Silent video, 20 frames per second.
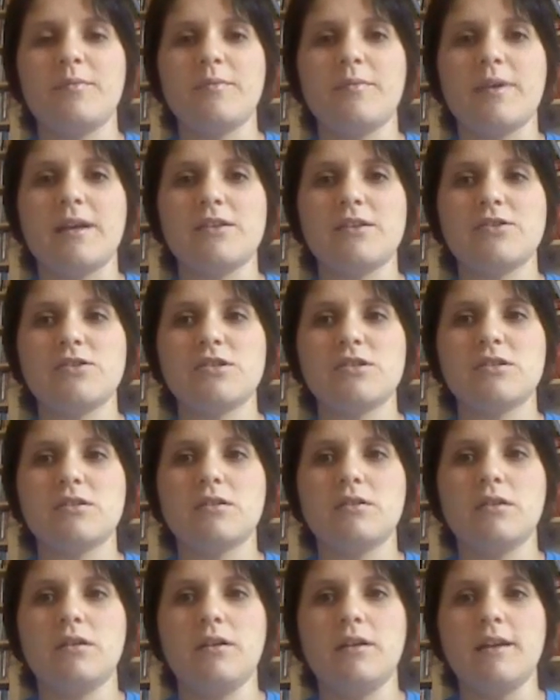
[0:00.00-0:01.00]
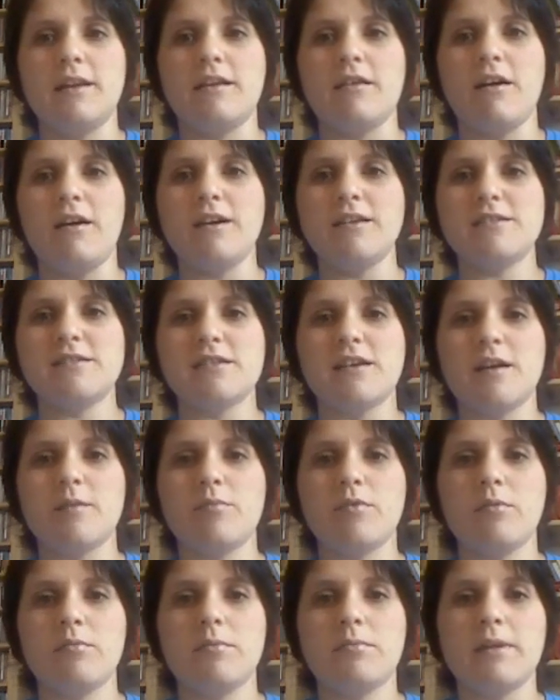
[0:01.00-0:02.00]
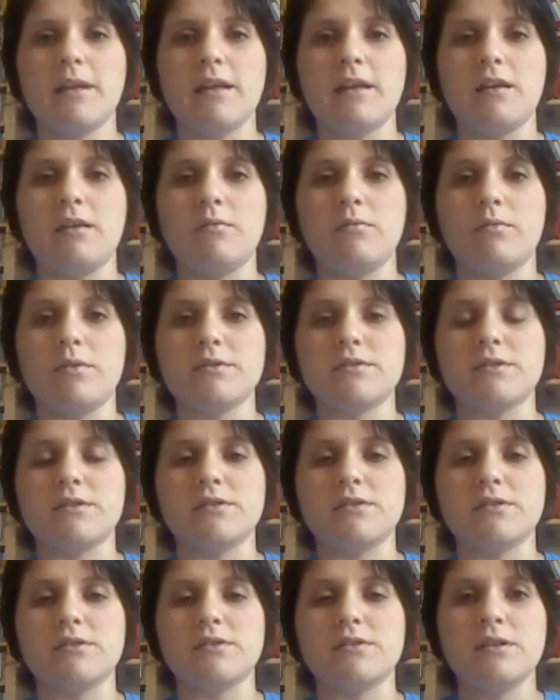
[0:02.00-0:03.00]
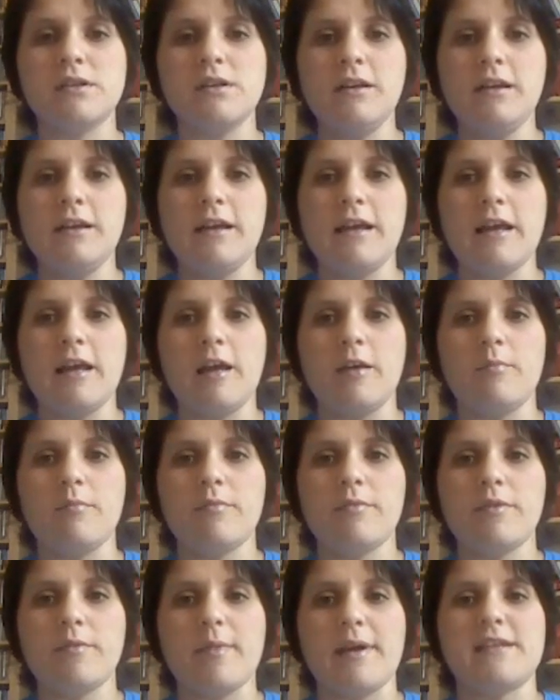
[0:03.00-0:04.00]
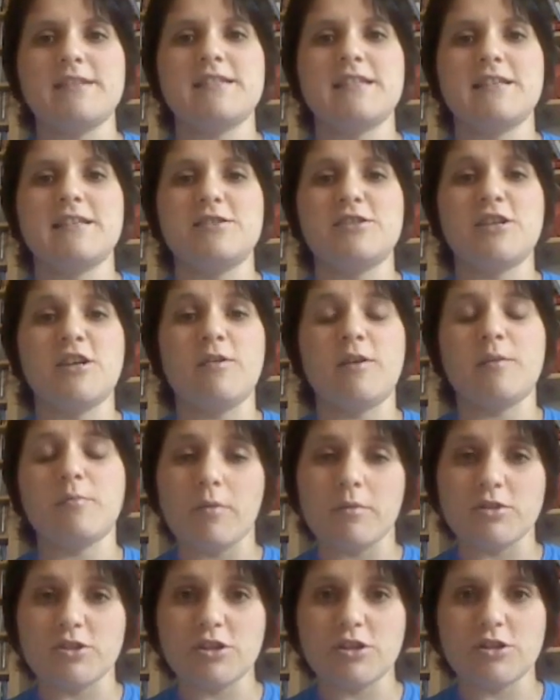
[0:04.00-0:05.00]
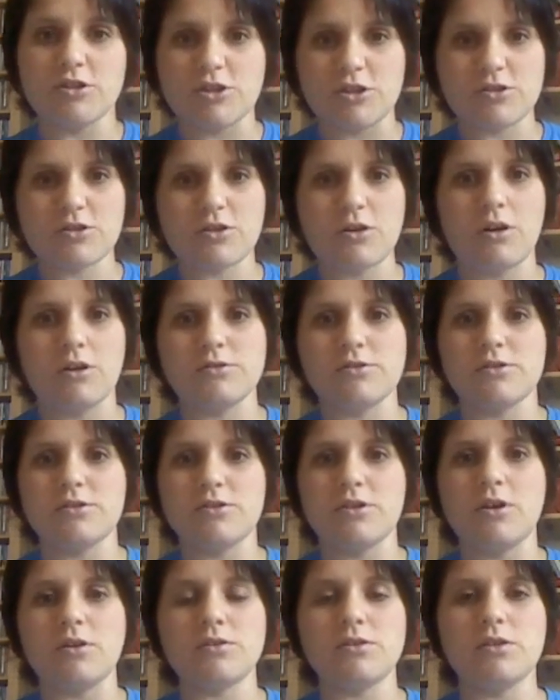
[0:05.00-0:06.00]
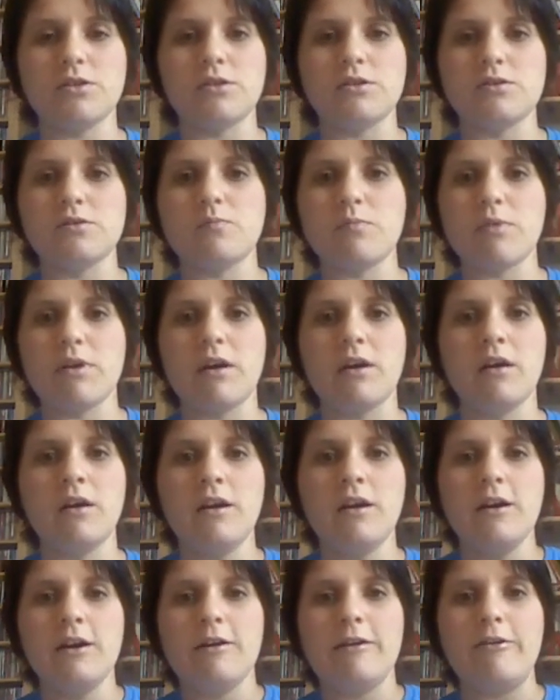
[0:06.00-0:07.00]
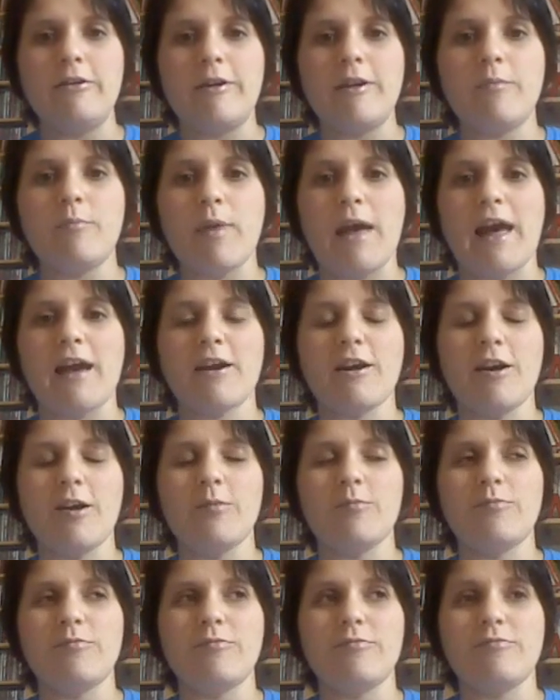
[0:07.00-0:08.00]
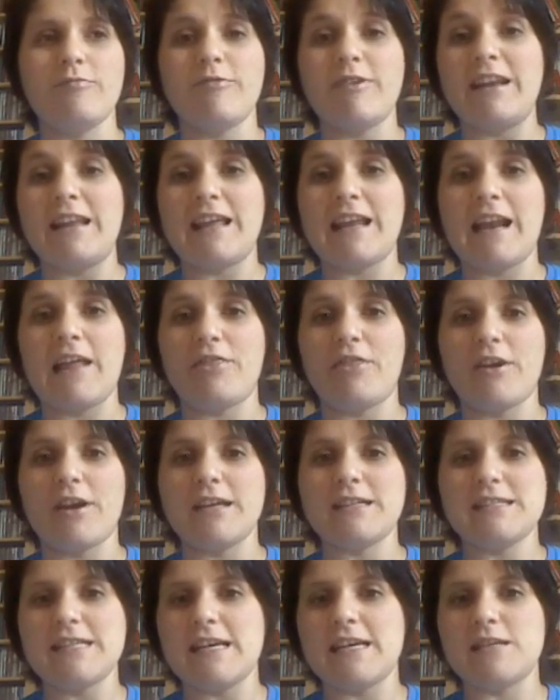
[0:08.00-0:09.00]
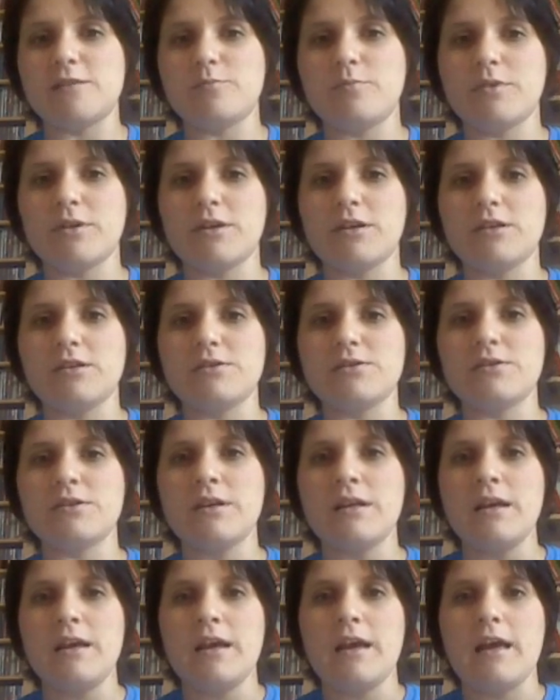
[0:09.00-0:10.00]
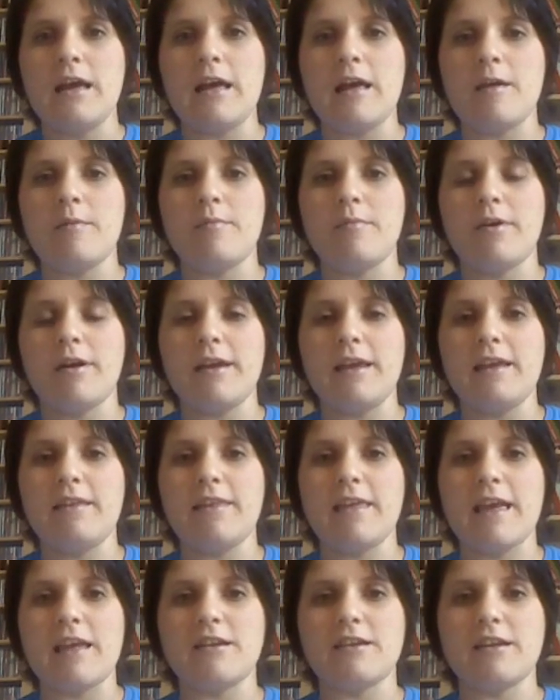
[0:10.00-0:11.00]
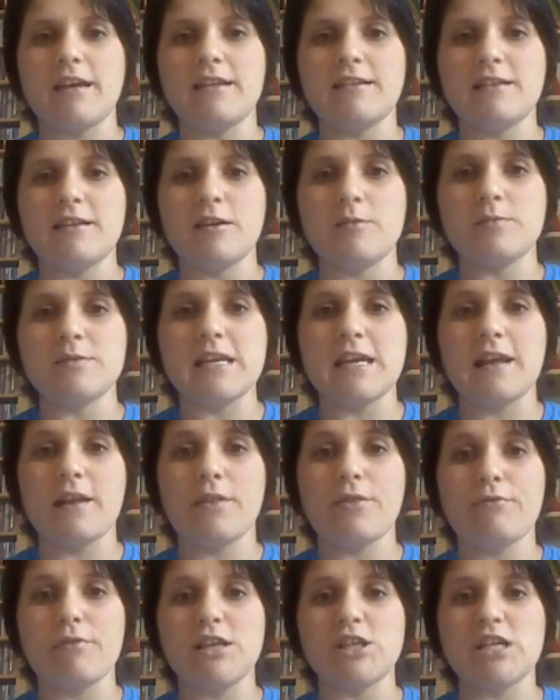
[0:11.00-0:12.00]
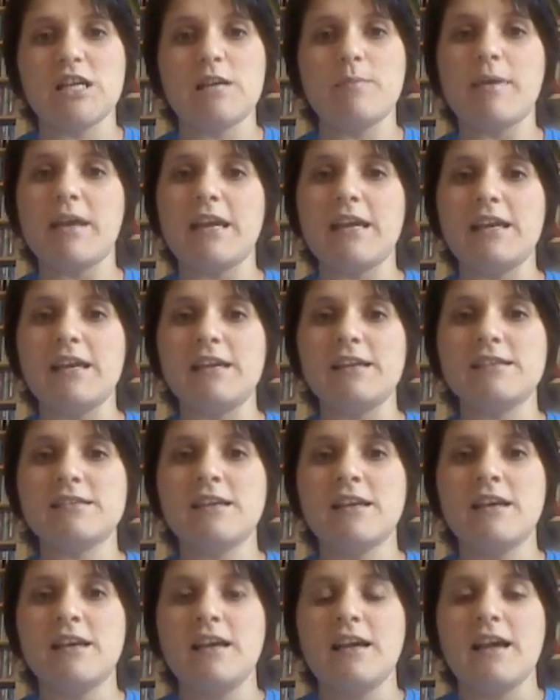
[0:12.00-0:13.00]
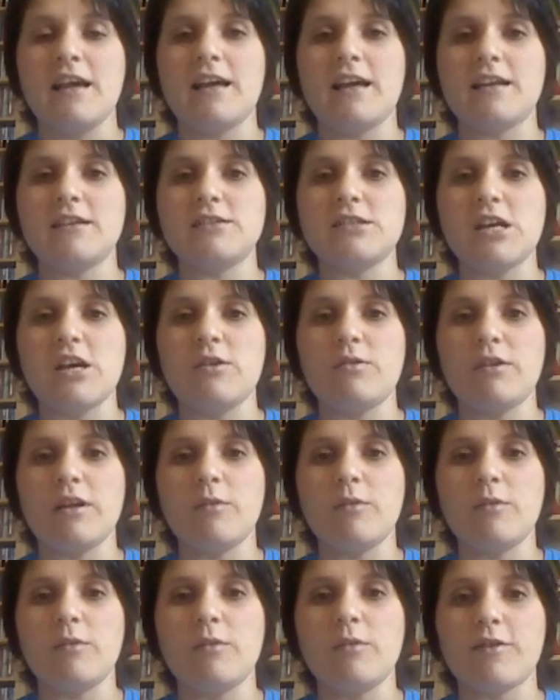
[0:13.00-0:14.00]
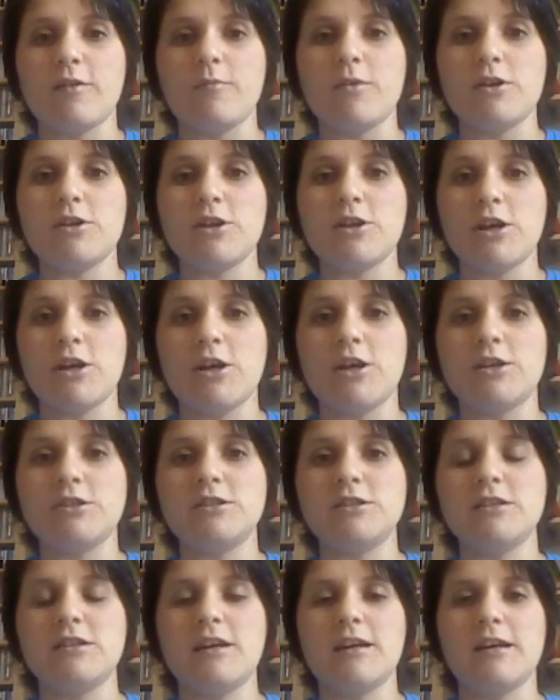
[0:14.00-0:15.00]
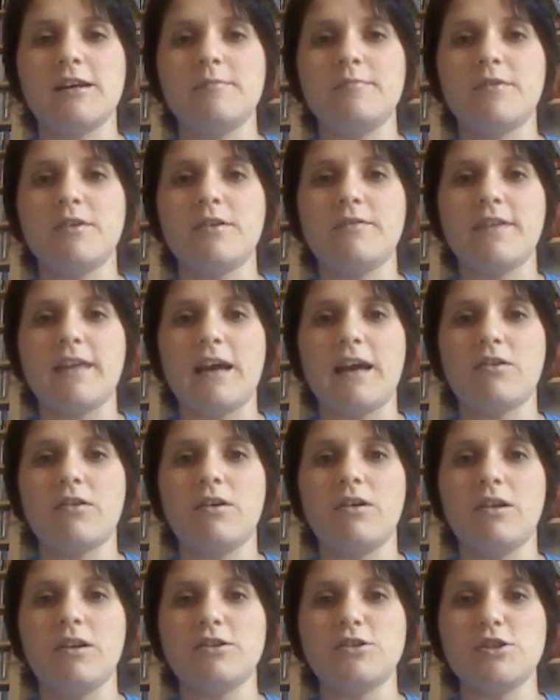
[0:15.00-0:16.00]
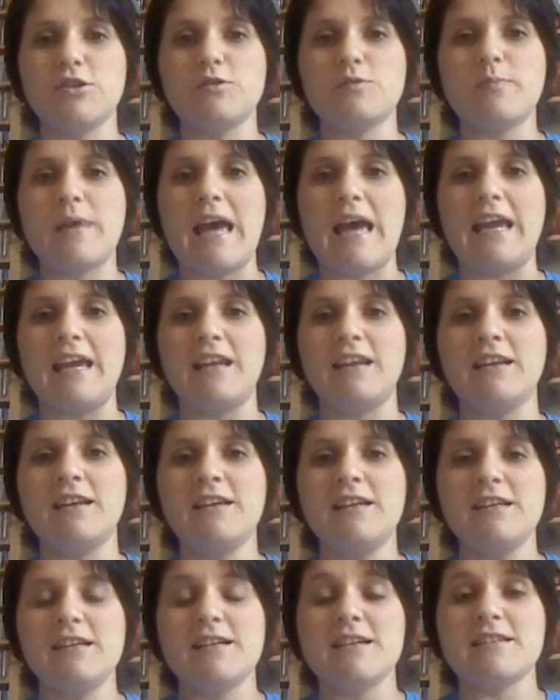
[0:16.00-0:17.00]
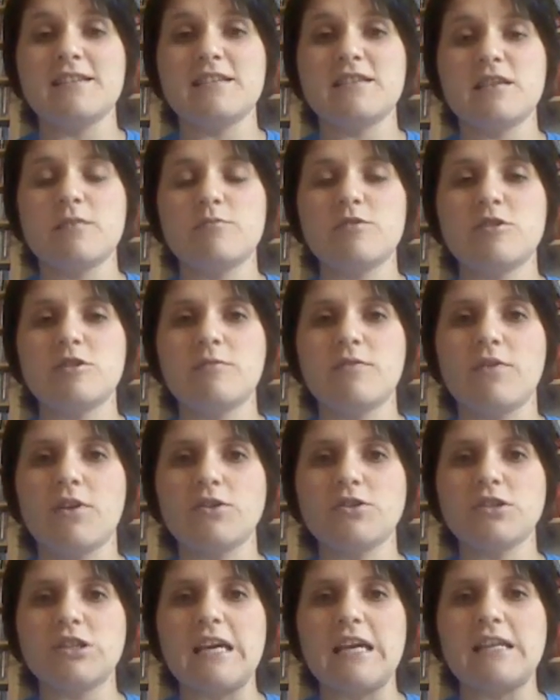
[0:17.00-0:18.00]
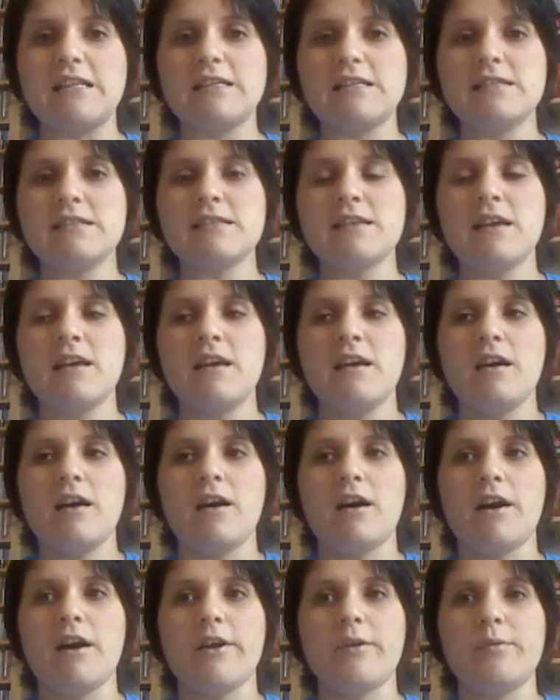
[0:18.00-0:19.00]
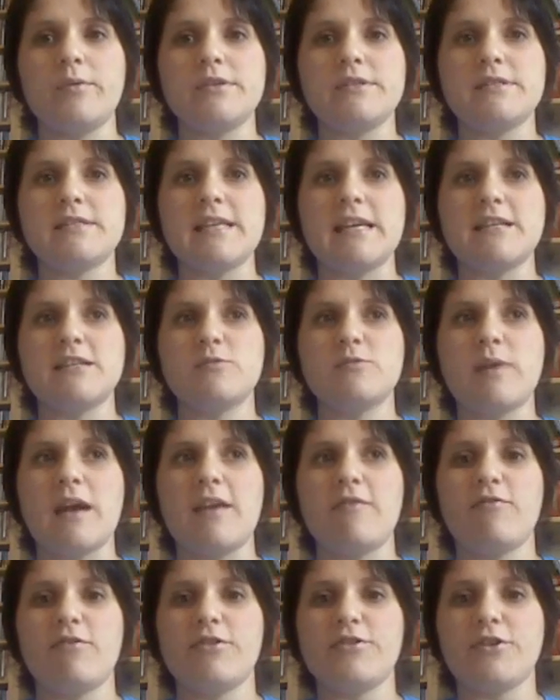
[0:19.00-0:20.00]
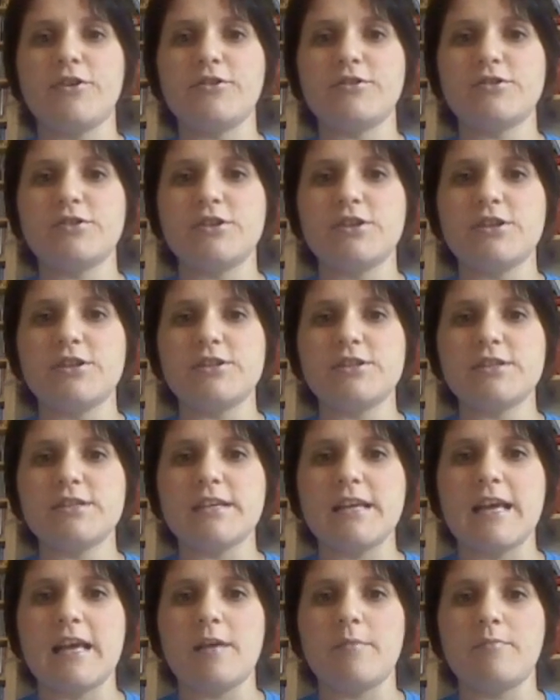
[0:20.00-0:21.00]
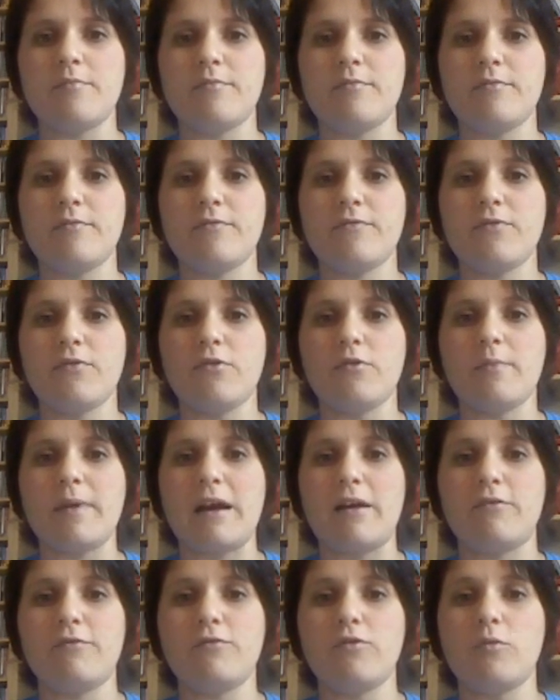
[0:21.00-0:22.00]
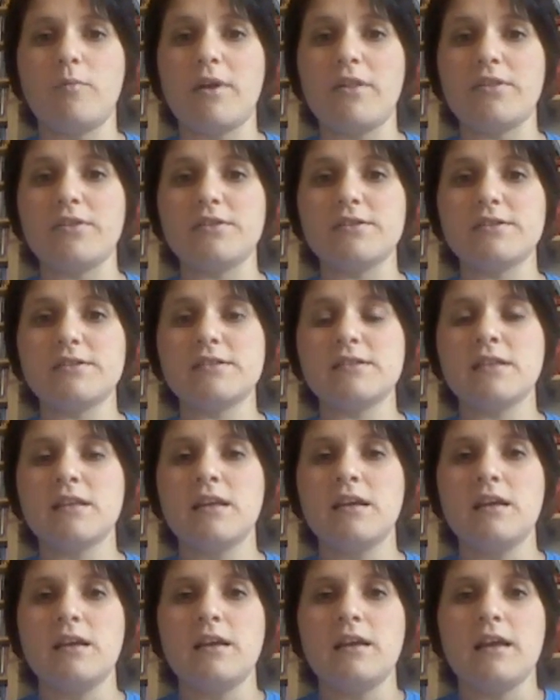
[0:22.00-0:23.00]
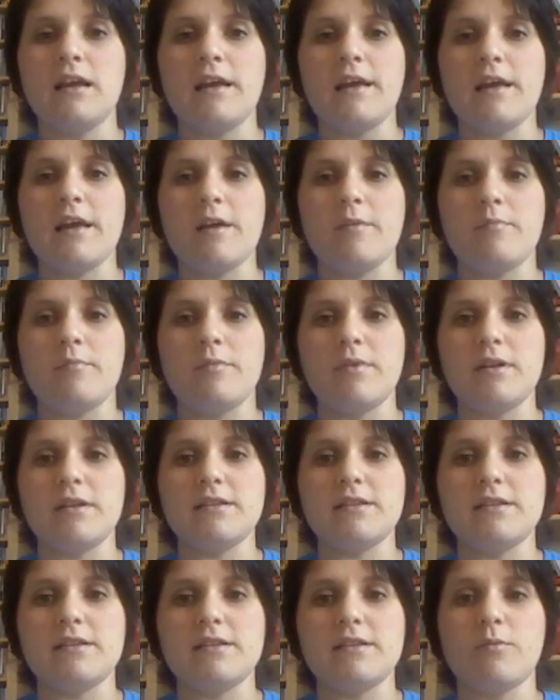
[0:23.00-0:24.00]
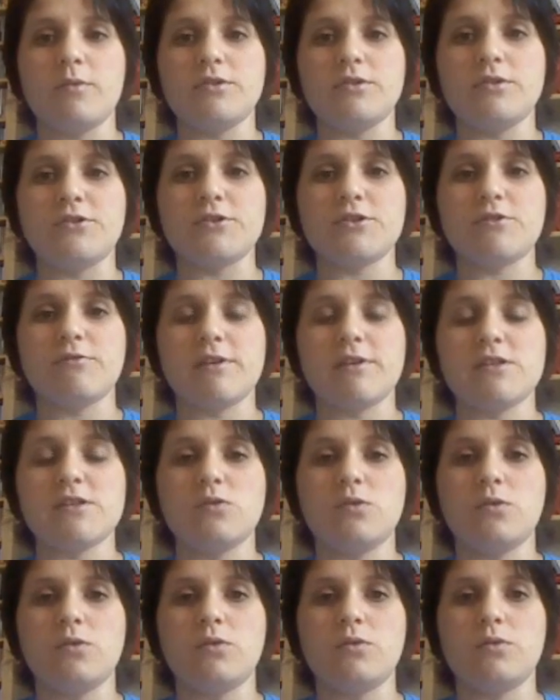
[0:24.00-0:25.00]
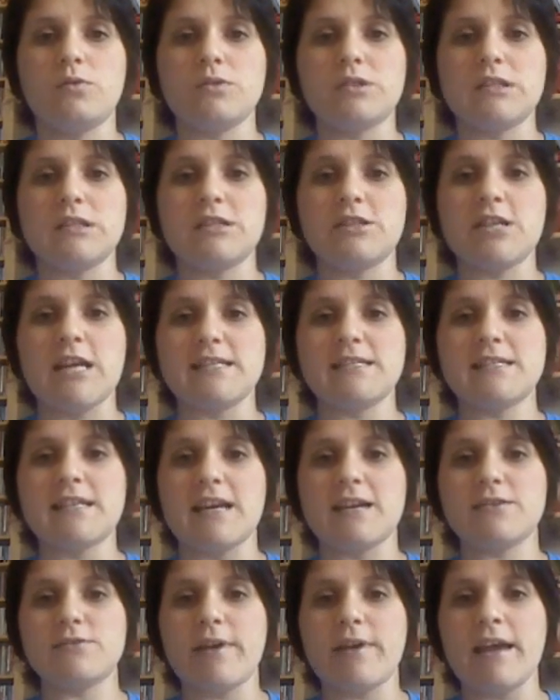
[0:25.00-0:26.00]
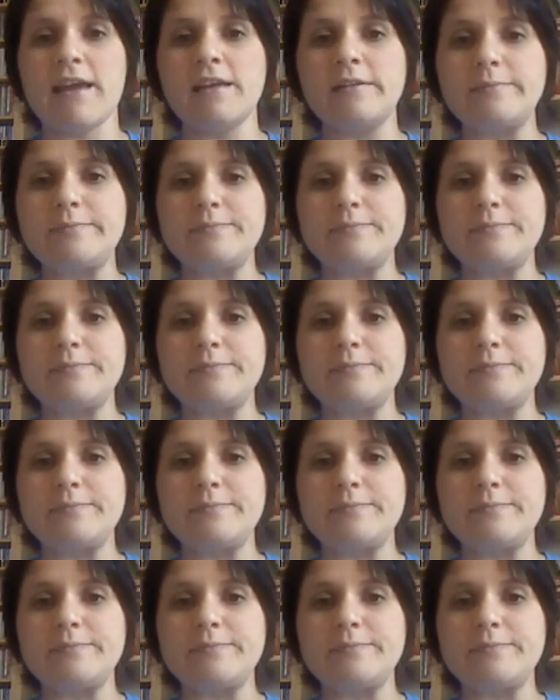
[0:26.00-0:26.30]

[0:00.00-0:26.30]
which in hindsight probably wasn't the best thing to do. I probably should have just gone to the doctors, but looking back, I'm really glad that I did, because in the end I ended up seeing 3 GPs, and only one of them had heard of the alcohol-induced pain as a symptom of Hodgkin's. I was sent away from the doctors for about 4 months until the one doctor I saw ordered a chest x-ray.